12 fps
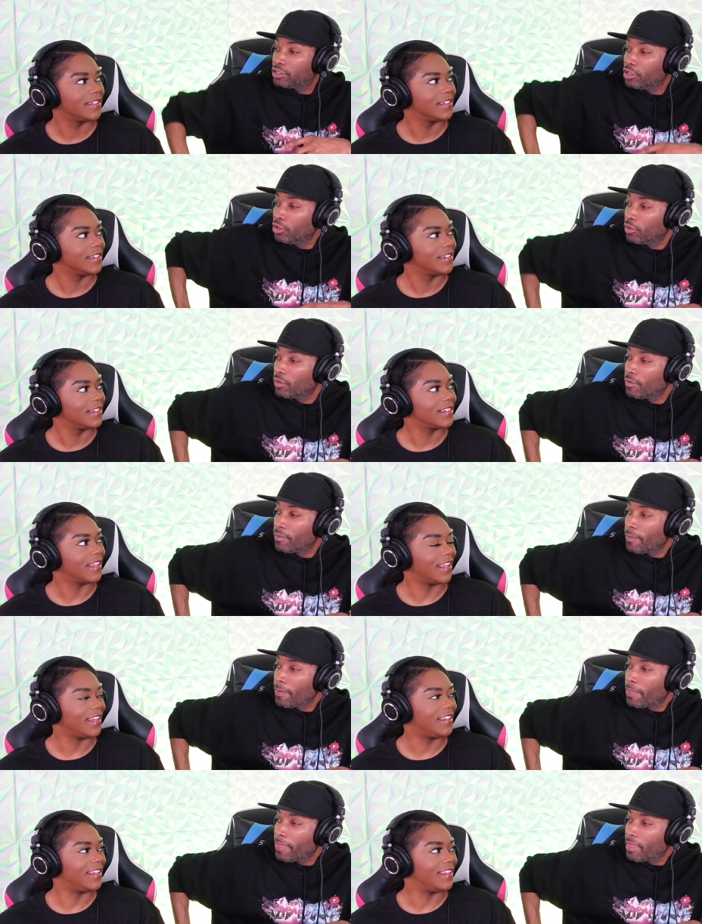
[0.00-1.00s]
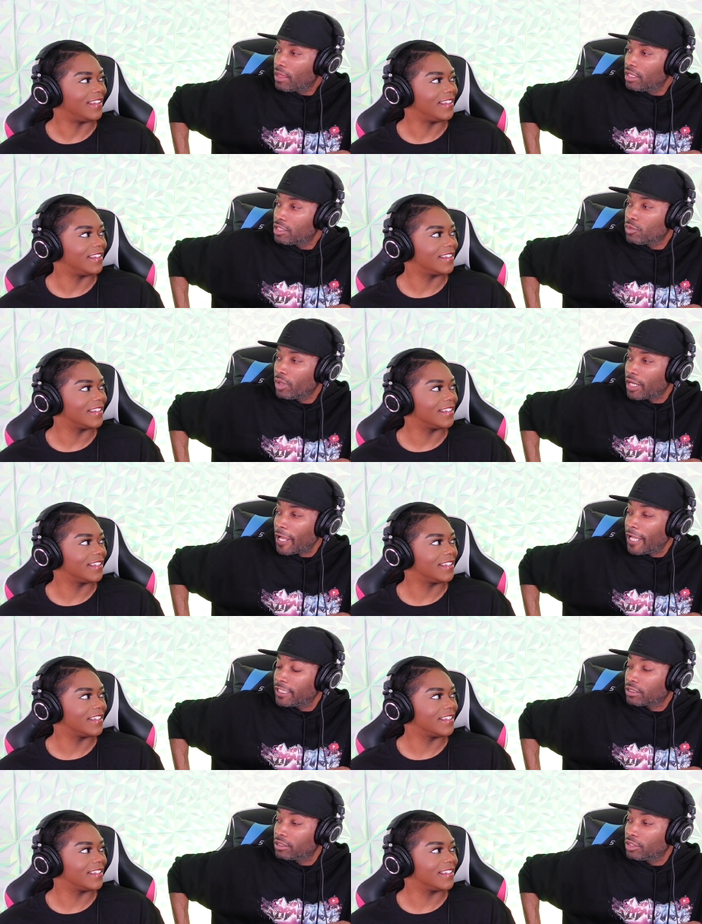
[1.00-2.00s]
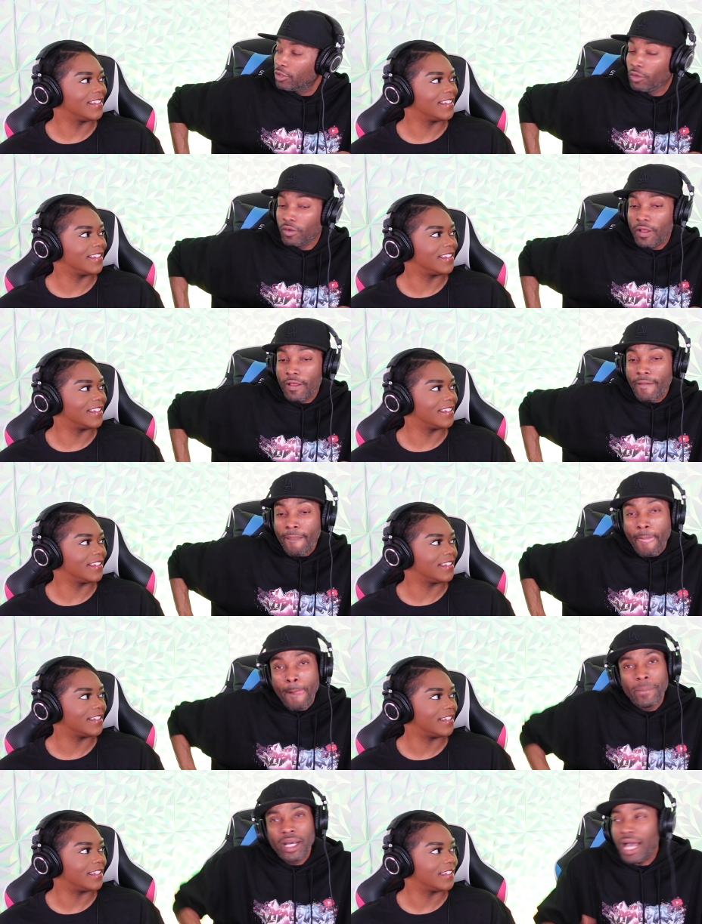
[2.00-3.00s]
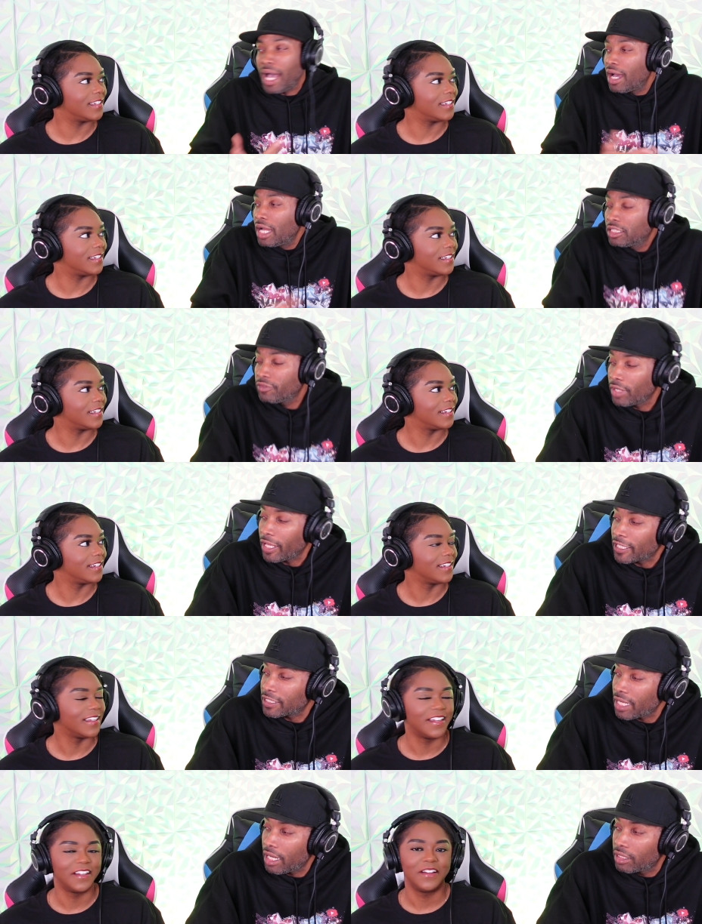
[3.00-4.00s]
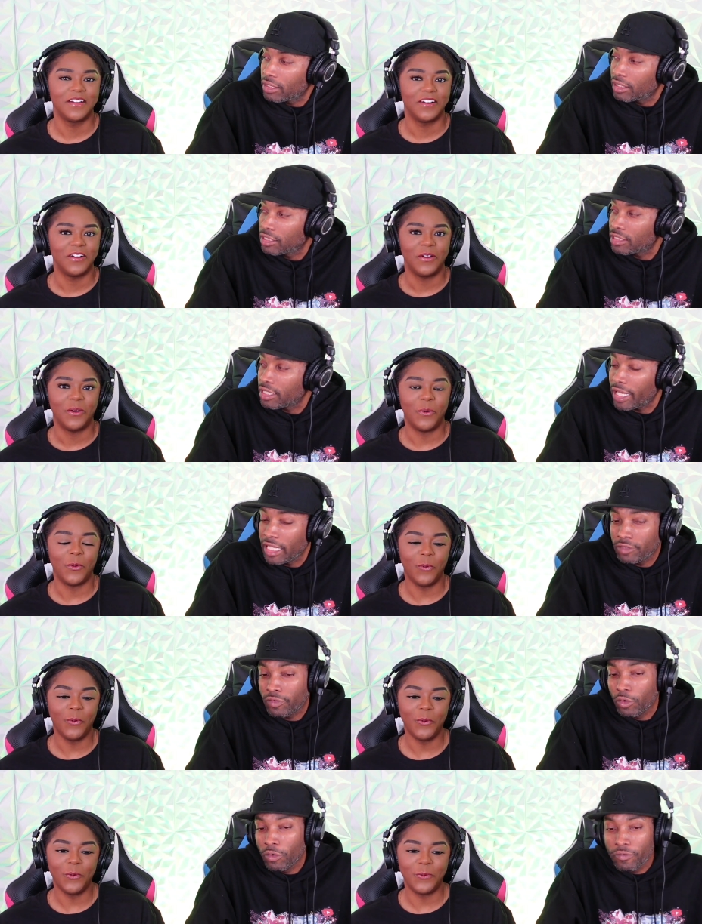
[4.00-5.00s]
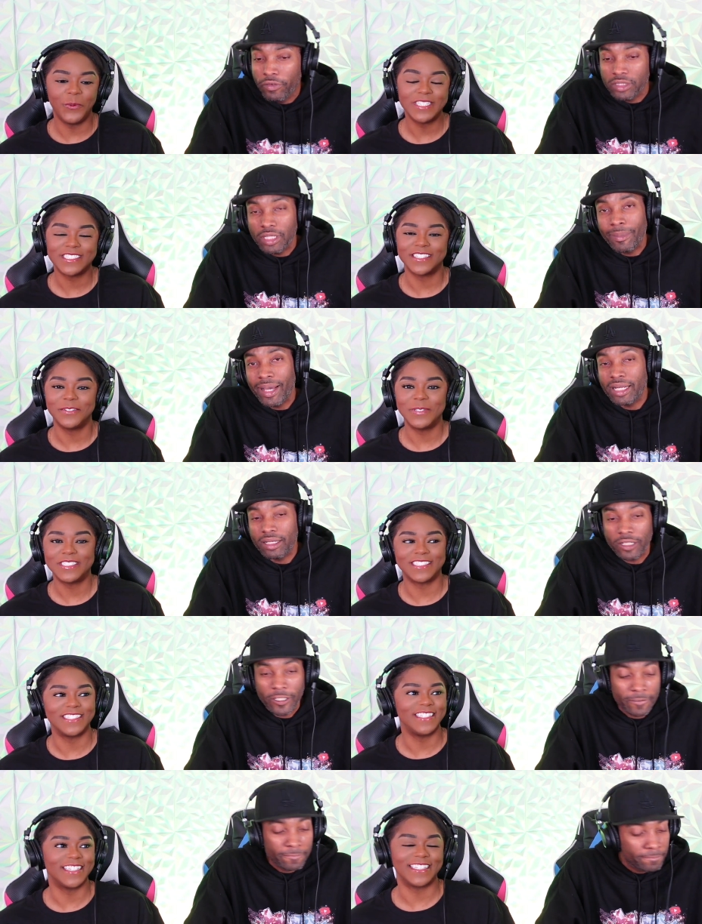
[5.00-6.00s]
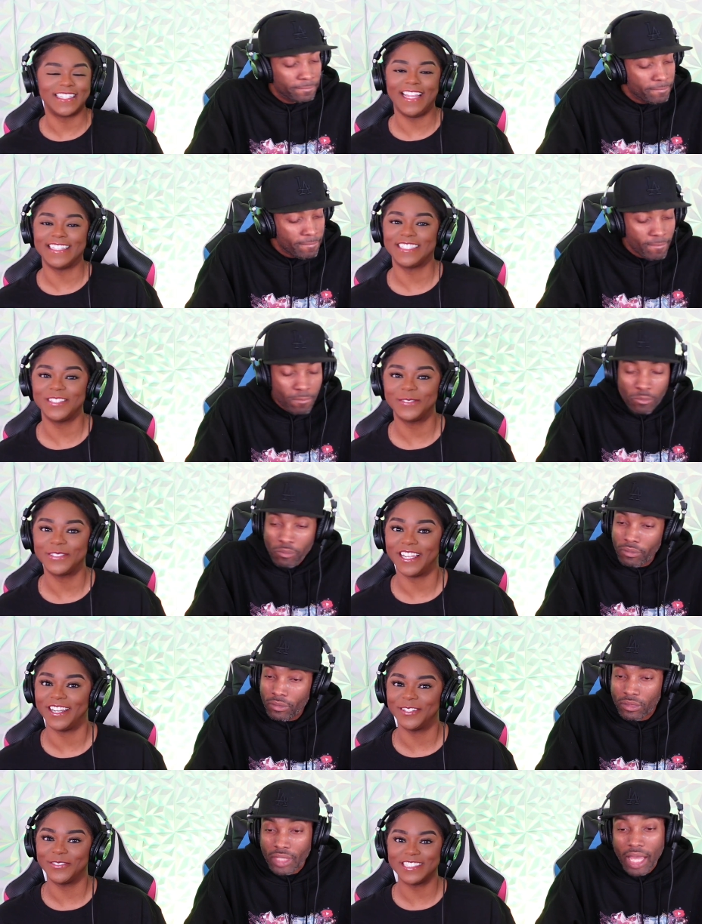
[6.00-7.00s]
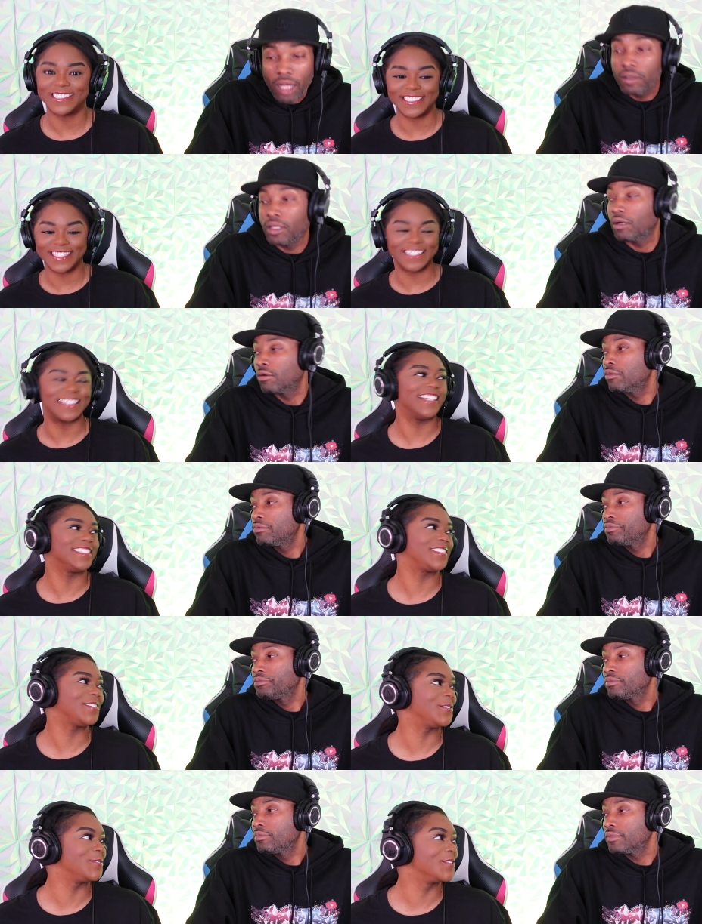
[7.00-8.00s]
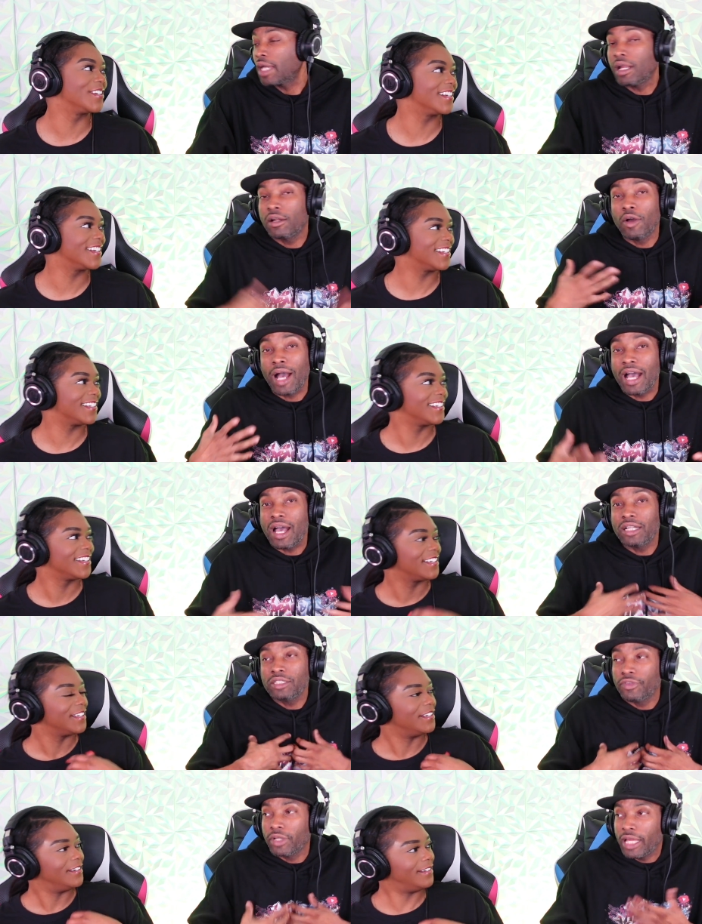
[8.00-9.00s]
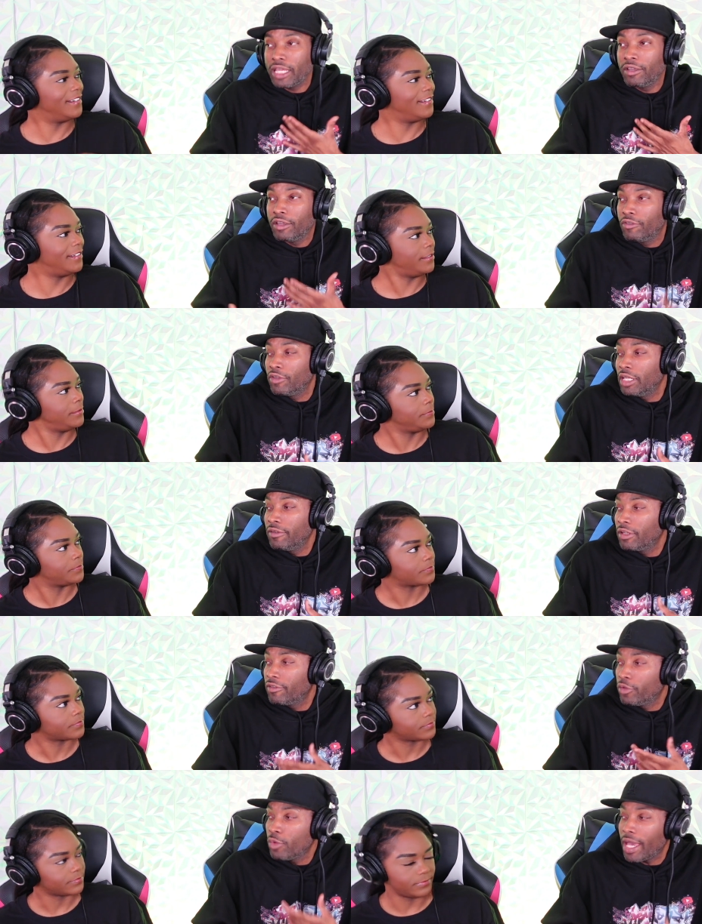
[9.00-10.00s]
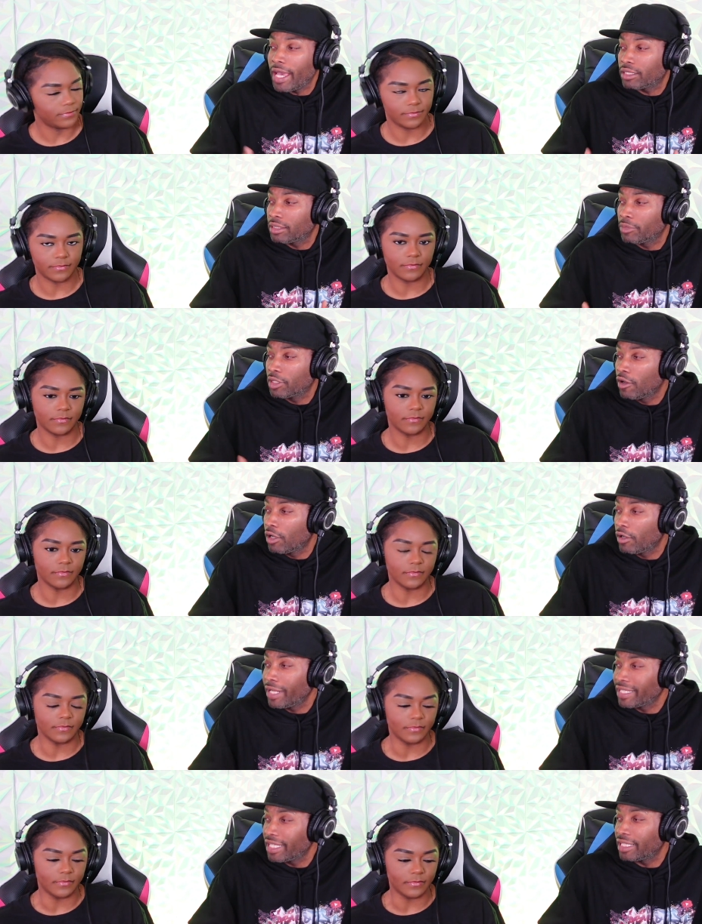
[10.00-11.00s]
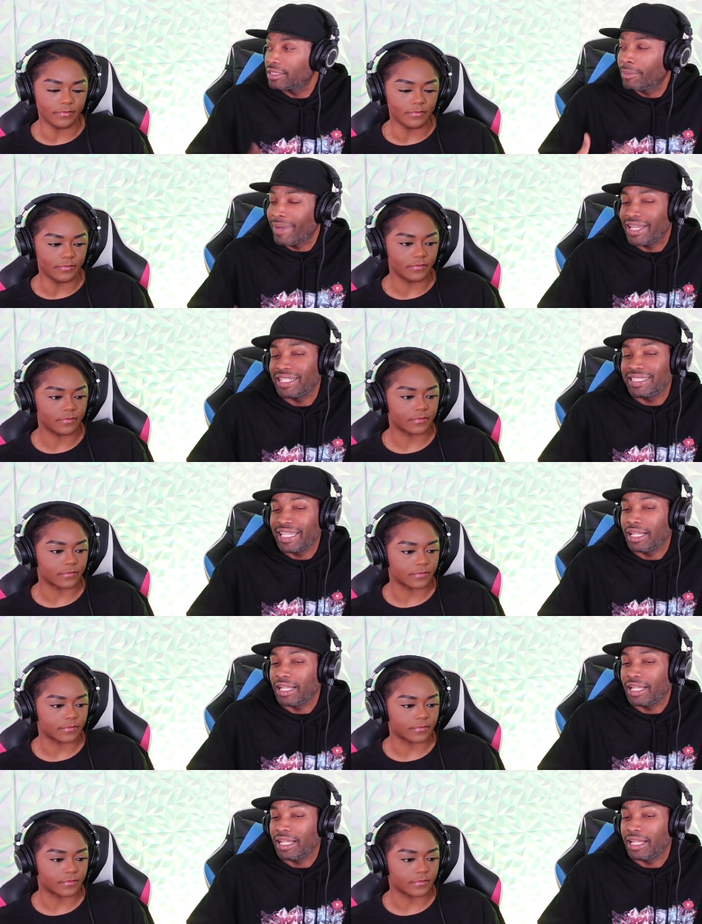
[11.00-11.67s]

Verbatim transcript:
Speaker 1: too. Yeah, he did. He just won an Oscar too. But I, I just feel like it's kind of distasteful Ooh, for somebody should, we to should
Speaker 2: look at that too, y'all. We I don't know that too. I
Speaker 1: don't know. I, I just feel like if, if, even if you had something going on like that, and somebody said